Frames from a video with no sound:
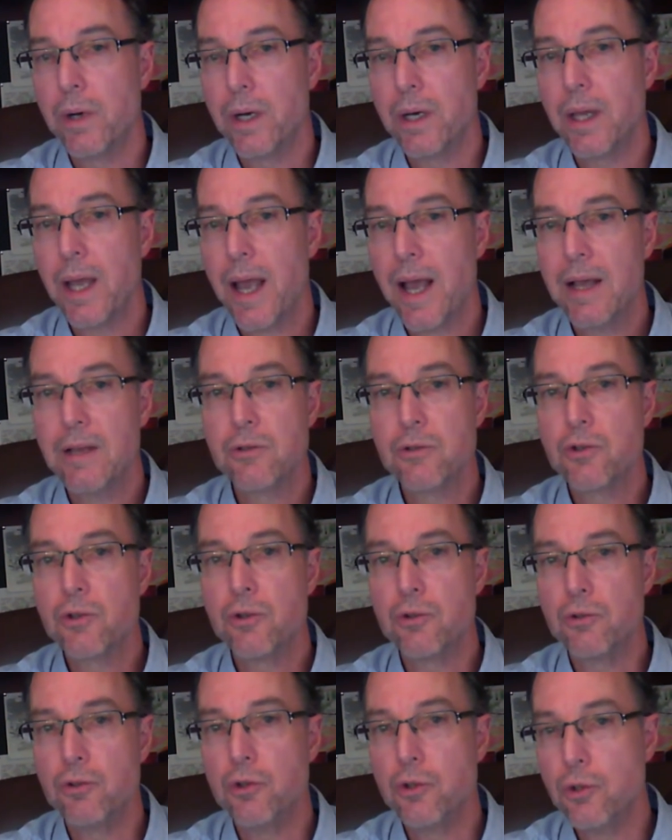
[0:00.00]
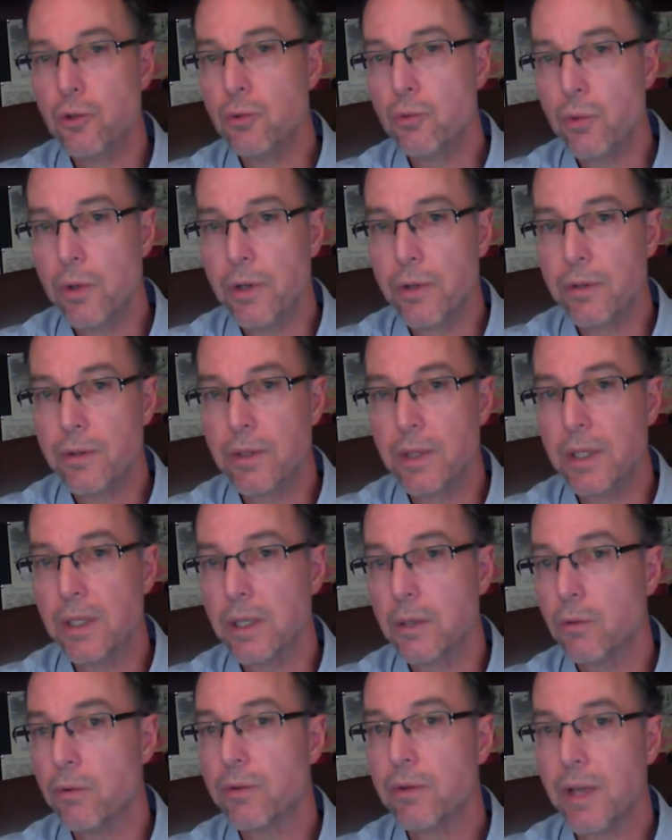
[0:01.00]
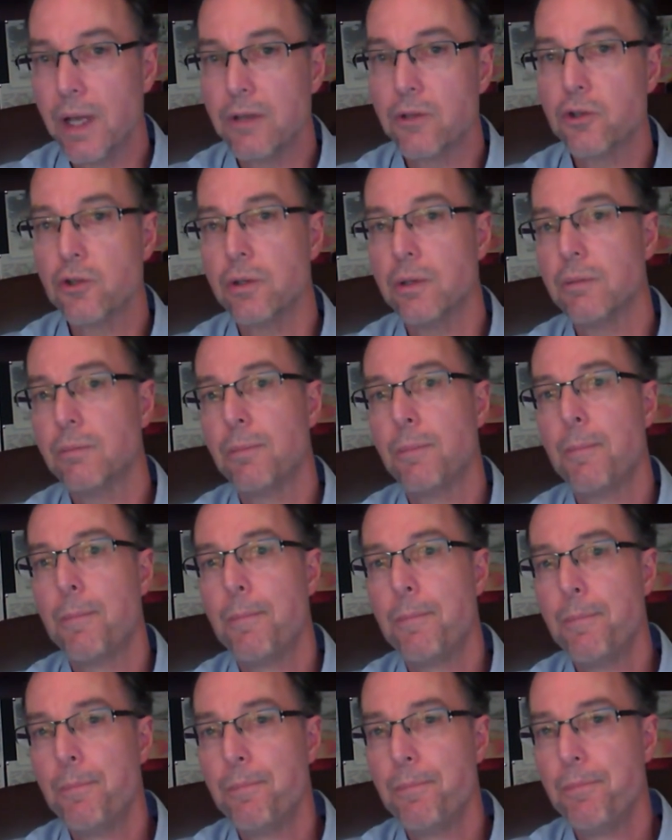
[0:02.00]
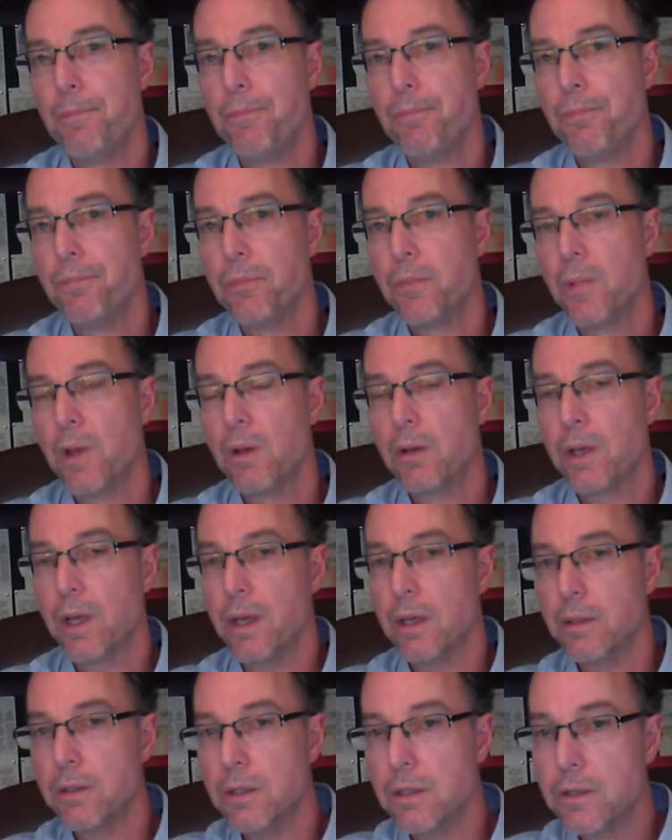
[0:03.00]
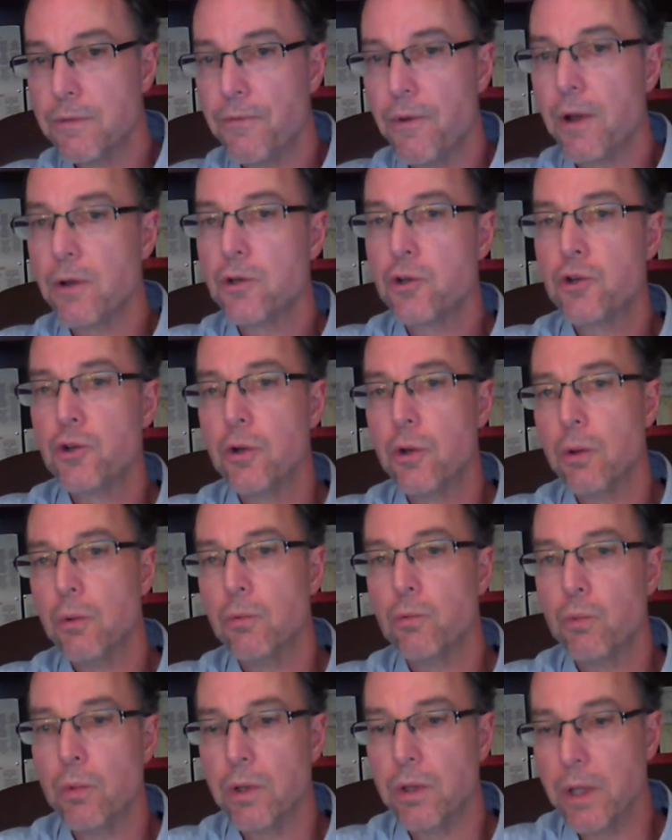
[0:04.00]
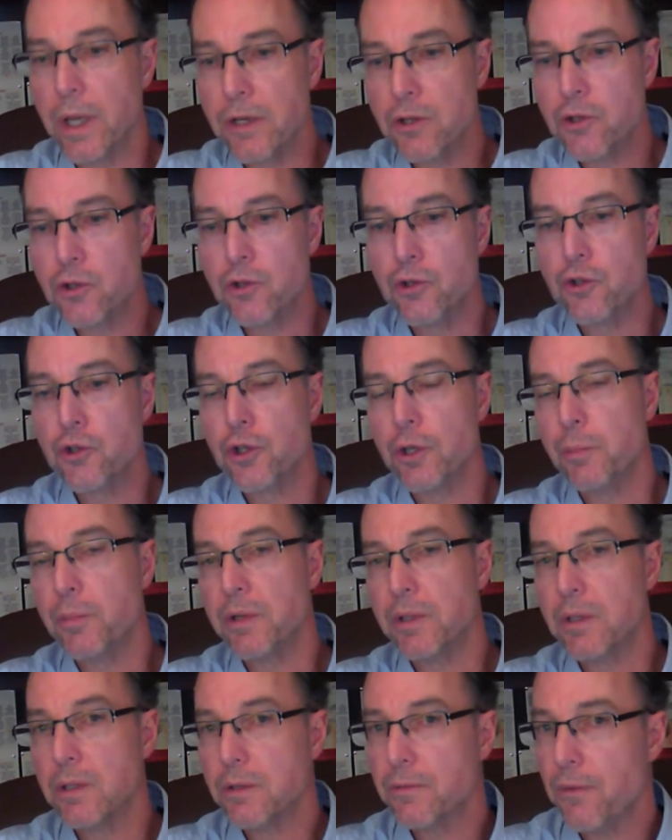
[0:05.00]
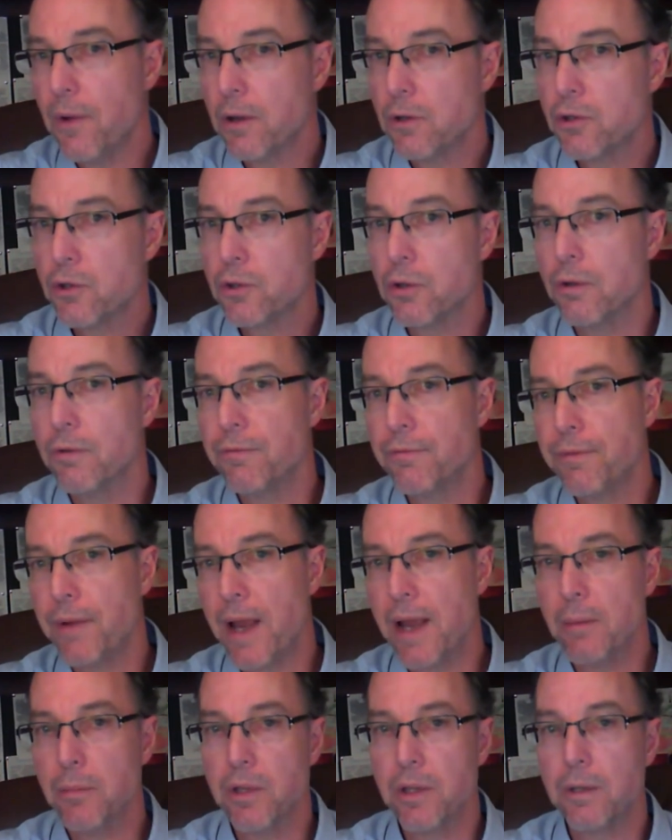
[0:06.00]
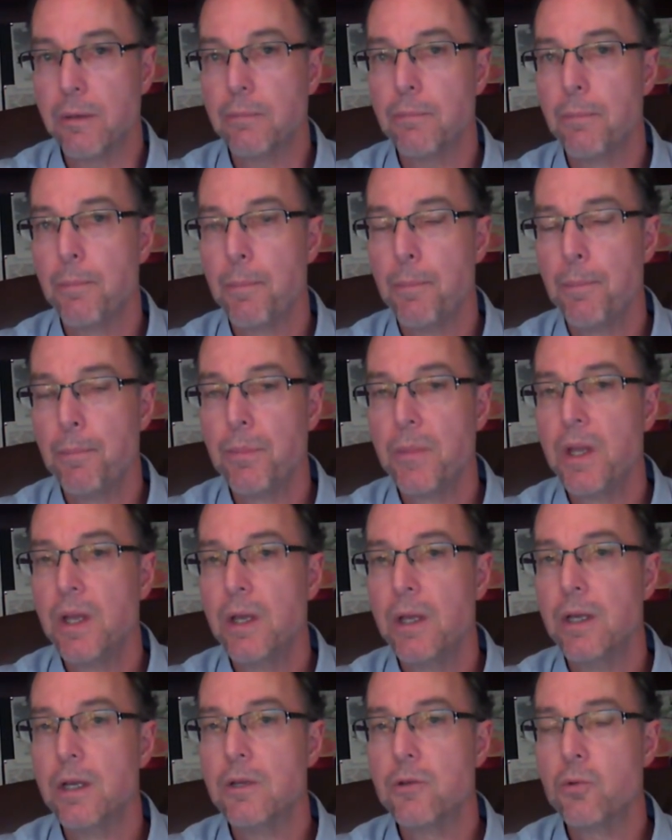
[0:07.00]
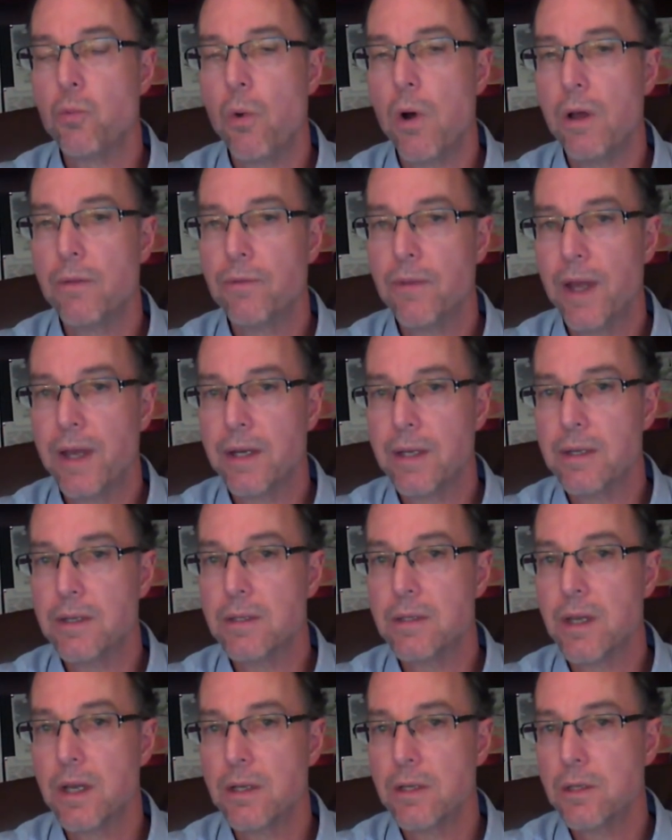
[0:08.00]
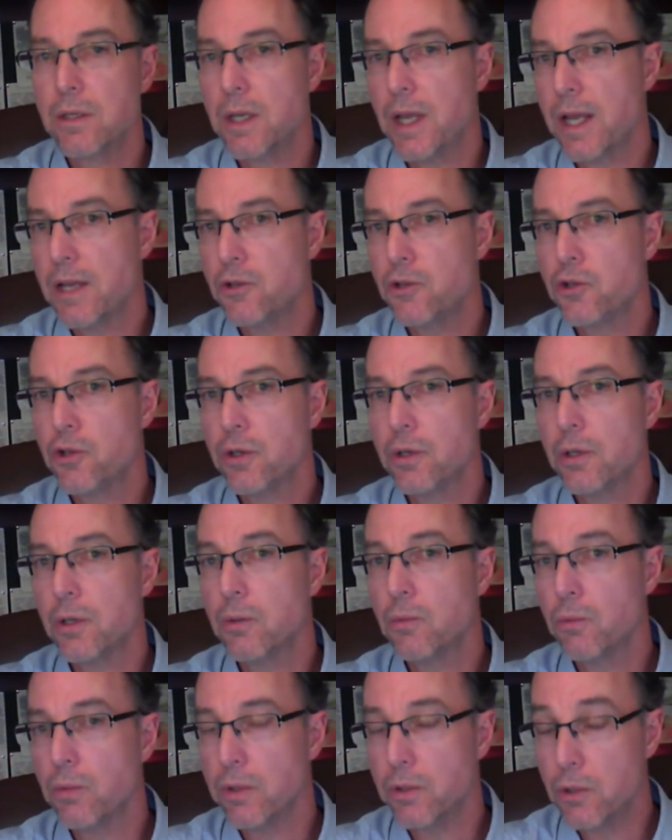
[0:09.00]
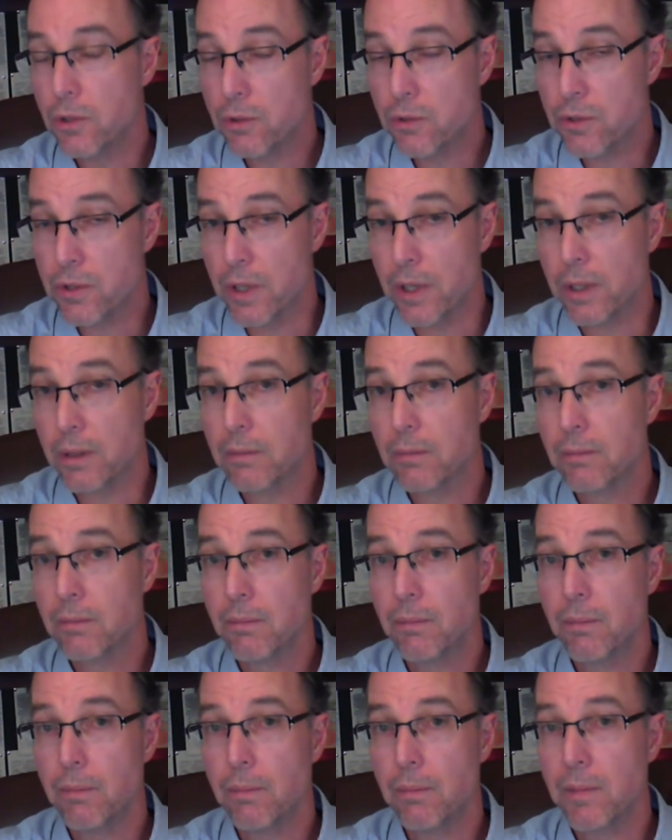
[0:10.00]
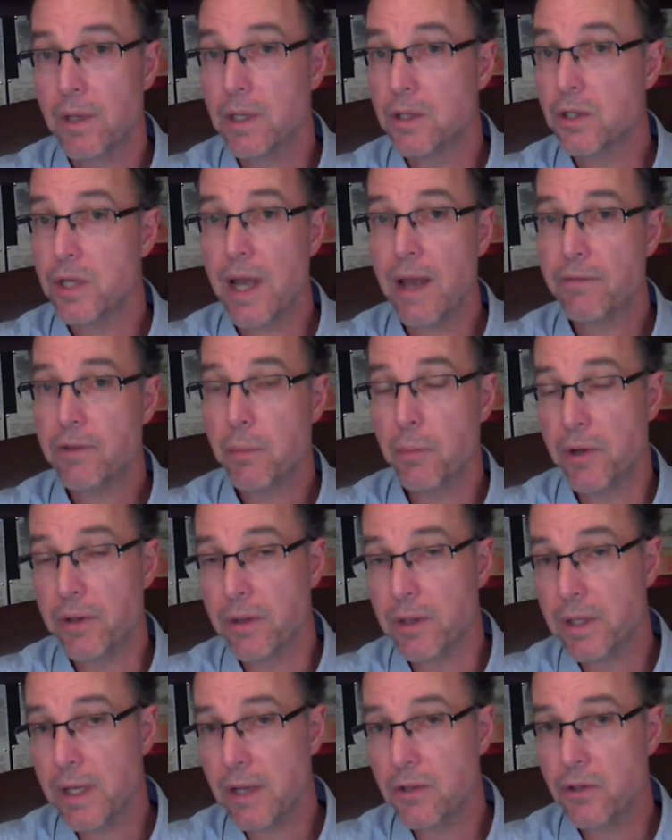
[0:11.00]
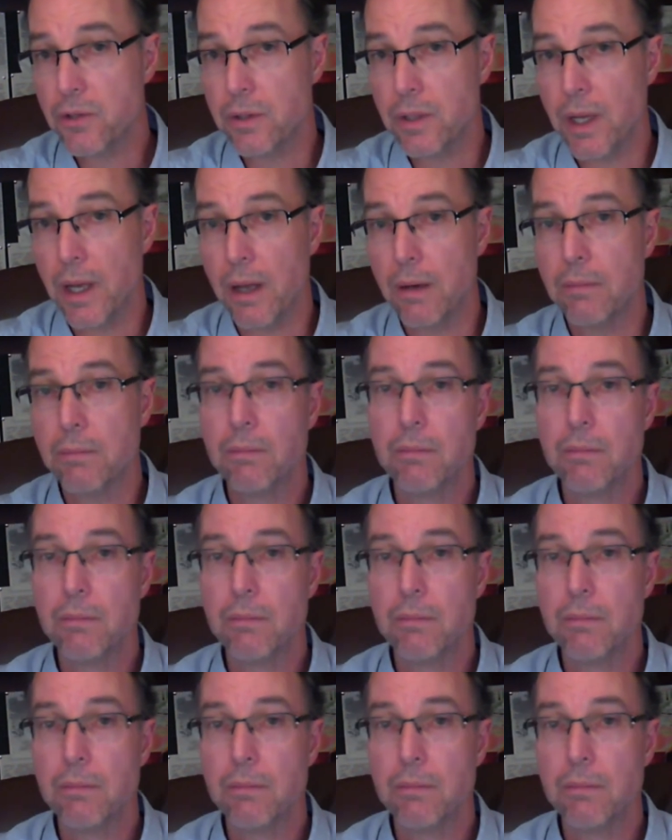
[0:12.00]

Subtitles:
it has to do with dealing with tension. Okay, a dysfunctional relationship, a dysfunctional family is one that is tension reducing, because you have to bring the tension down.